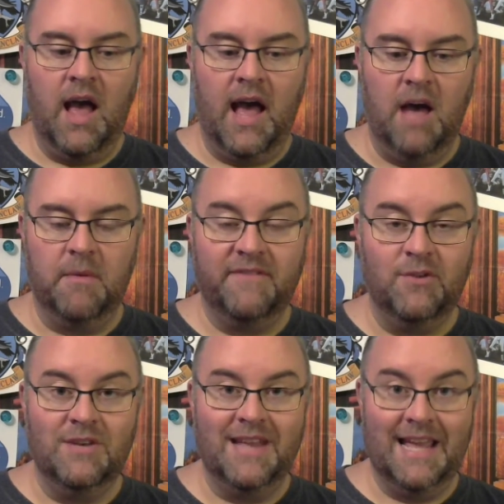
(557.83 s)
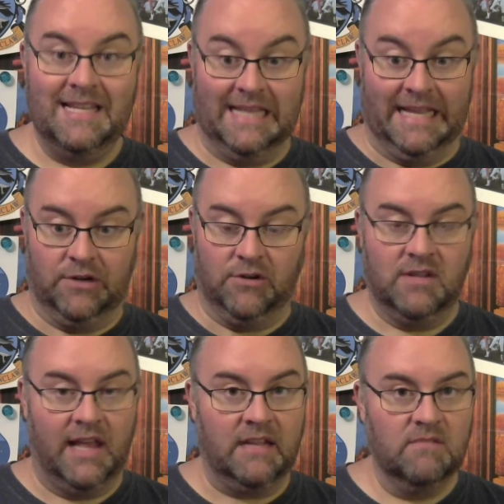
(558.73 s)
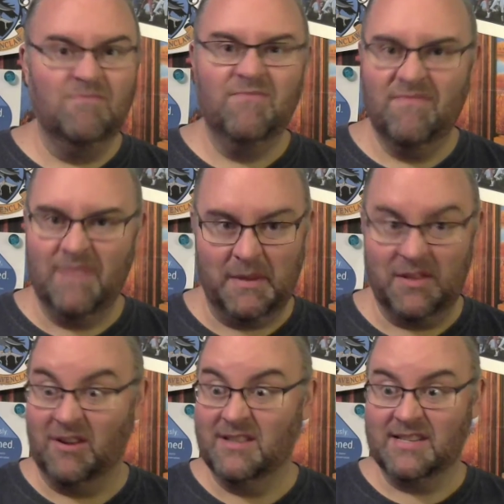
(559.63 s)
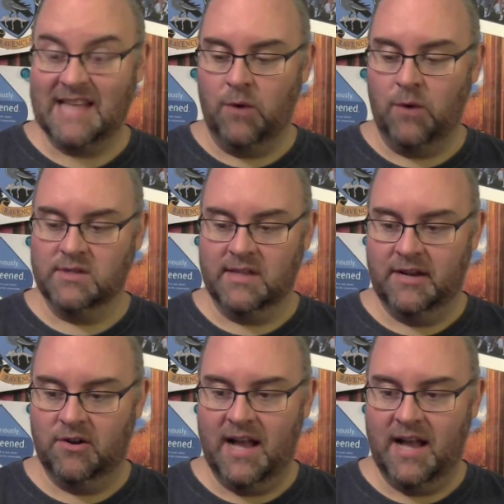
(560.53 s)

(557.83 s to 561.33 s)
A few days later, maybe 36 hours later,